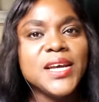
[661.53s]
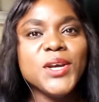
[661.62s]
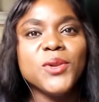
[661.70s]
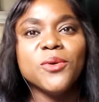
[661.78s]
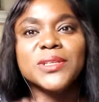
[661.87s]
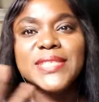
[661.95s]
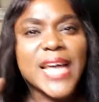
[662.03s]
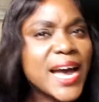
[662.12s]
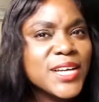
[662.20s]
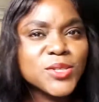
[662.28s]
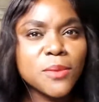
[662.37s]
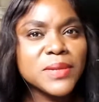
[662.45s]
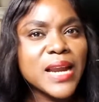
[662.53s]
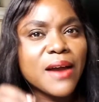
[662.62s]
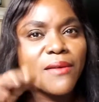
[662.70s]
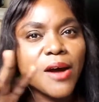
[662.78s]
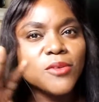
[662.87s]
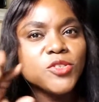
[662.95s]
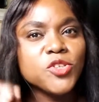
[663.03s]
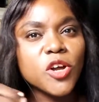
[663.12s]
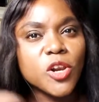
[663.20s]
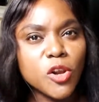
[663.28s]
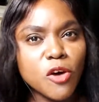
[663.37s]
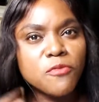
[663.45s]
you know, tie something around your
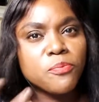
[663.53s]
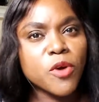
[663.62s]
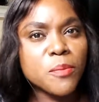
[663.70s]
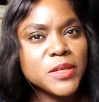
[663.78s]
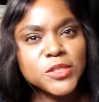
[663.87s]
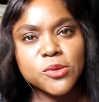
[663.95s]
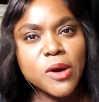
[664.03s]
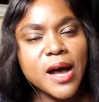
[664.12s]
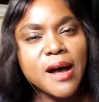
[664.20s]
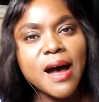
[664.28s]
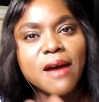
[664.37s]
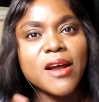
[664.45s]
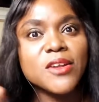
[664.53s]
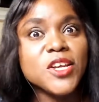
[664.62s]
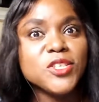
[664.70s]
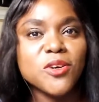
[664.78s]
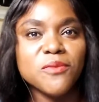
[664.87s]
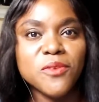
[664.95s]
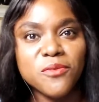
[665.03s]
love promise to her around each of the